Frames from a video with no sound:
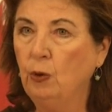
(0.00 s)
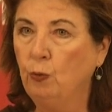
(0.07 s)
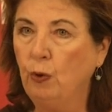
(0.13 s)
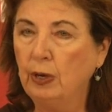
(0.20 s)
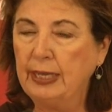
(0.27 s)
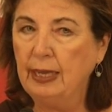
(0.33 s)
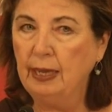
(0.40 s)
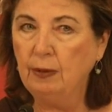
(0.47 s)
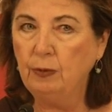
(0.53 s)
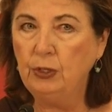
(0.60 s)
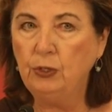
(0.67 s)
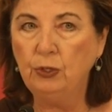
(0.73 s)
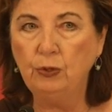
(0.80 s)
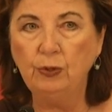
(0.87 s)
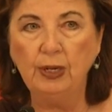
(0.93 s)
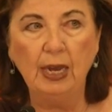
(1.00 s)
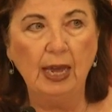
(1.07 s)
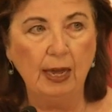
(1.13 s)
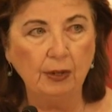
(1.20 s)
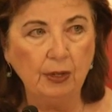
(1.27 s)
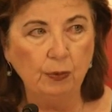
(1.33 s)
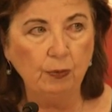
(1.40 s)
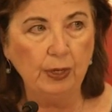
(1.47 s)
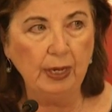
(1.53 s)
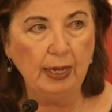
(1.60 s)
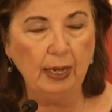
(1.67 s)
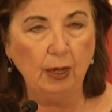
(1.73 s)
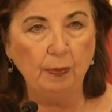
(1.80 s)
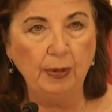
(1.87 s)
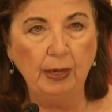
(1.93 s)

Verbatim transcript: what can we do and how can we help.